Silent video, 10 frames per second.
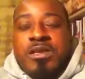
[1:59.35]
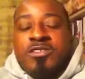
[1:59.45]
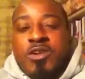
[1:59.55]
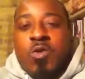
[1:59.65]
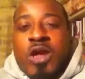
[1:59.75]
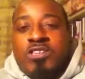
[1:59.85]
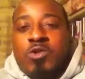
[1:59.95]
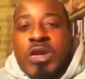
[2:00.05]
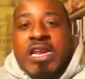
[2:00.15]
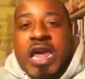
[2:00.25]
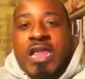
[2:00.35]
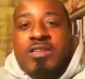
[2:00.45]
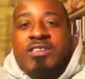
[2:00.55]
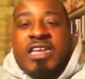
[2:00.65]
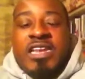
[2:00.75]
So where
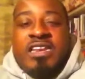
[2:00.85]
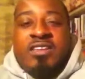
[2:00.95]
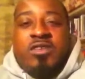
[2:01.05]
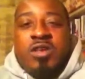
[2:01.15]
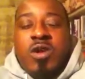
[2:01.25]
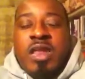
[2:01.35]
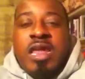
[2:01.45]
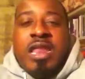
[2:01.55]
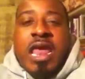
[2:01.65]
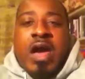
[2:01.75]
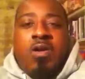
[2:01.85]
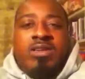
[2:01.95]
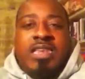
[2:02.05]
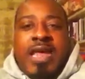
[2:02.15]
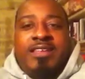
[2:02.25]
$20, and and I
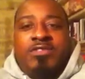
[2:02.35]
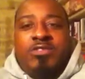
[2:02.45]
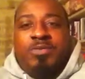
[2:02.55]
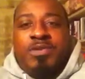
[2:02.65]
always like to use a